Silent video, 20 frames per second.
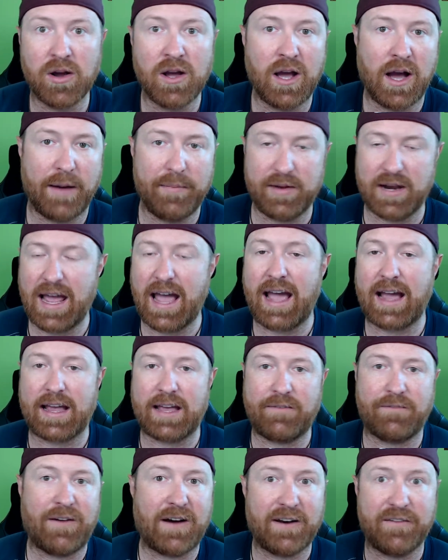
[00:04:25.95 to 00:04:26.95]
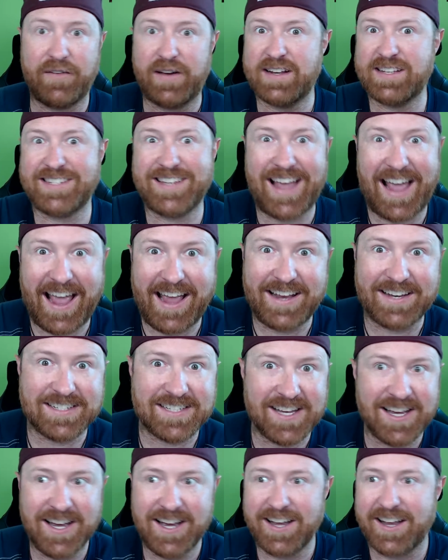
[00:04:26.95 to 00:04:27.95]
I mean, heck, Final Fantasy VIII
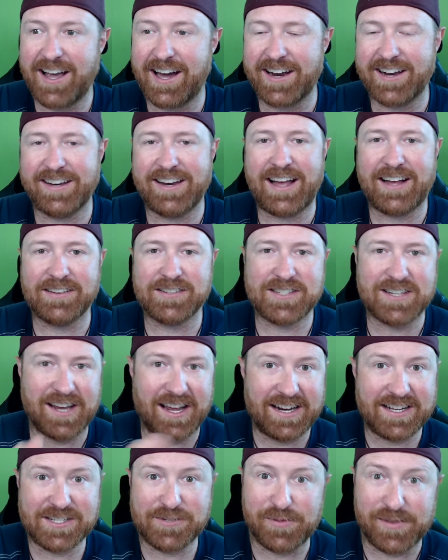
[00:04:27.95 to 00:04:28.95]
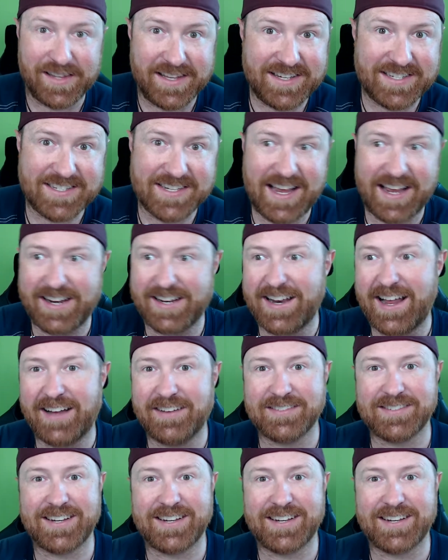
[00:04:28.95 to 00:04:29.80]
got its release date announced,